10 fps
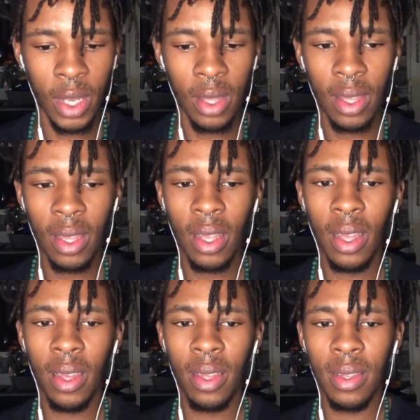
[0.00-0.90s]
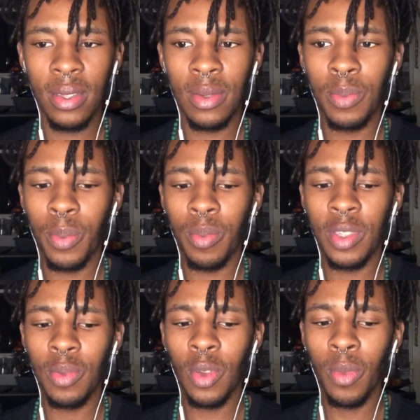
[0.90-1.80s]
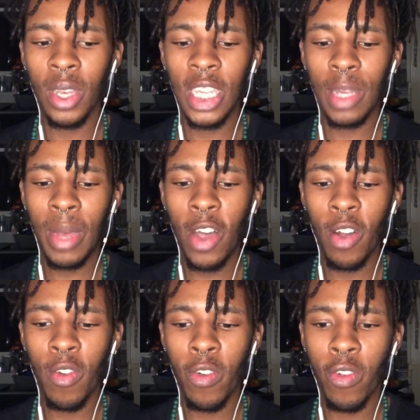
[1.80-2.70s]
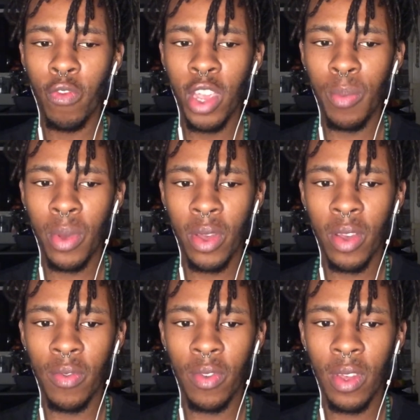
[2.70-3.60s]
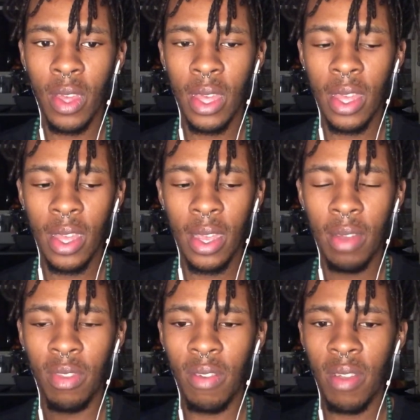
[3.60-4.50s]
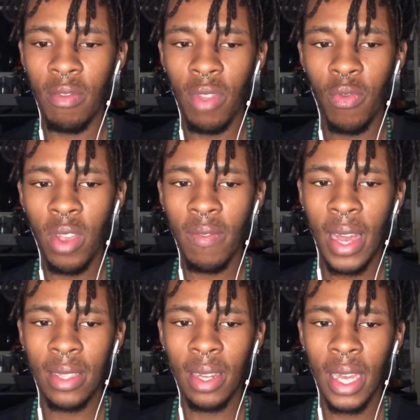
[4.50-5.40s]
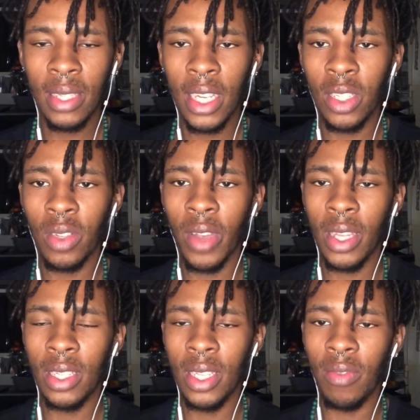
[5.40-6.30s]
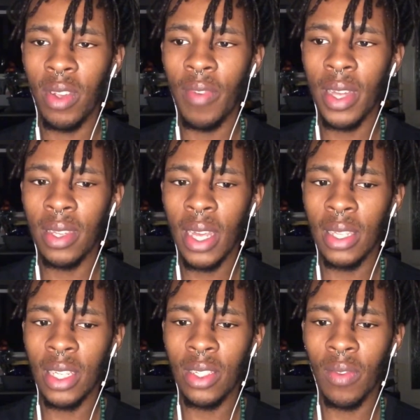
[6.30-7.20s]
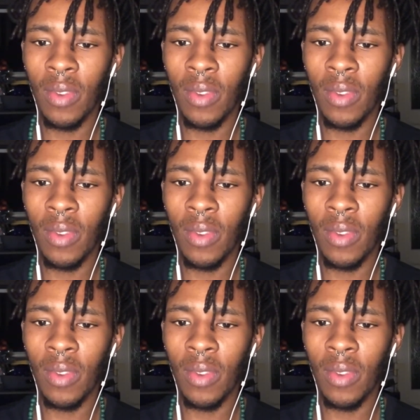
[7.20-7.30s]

The summer is about rebirth and the revitalization of energy and the revitalization of